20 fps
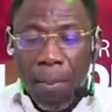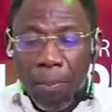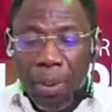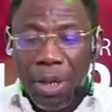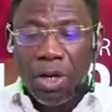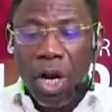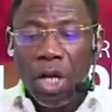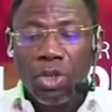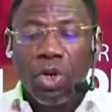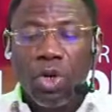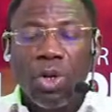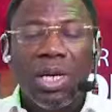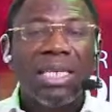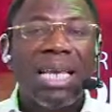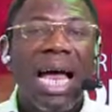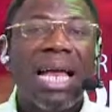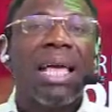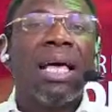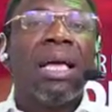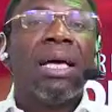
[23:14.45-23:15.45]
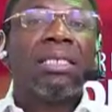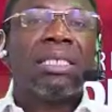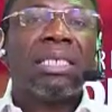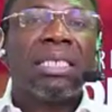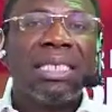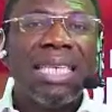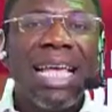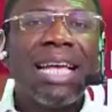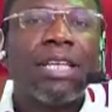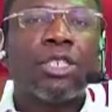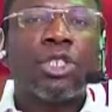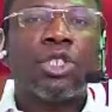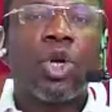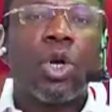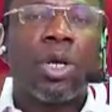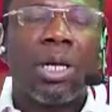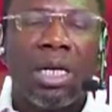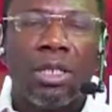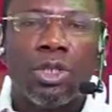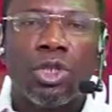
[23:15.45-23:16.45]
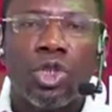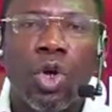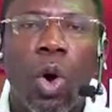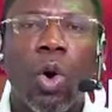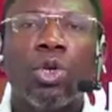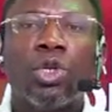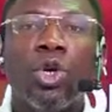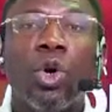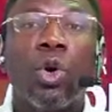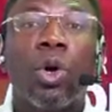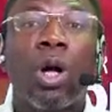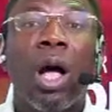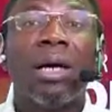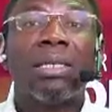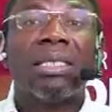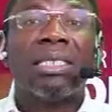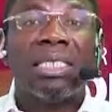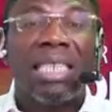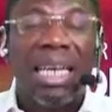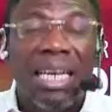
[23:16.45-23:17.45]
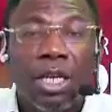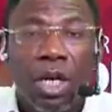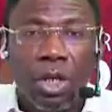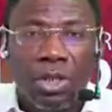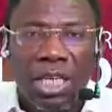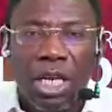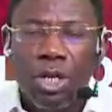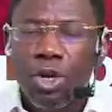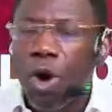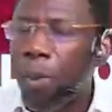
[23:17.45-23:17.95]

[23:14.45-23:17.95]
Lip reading: but not only that, seeks to control you continuously.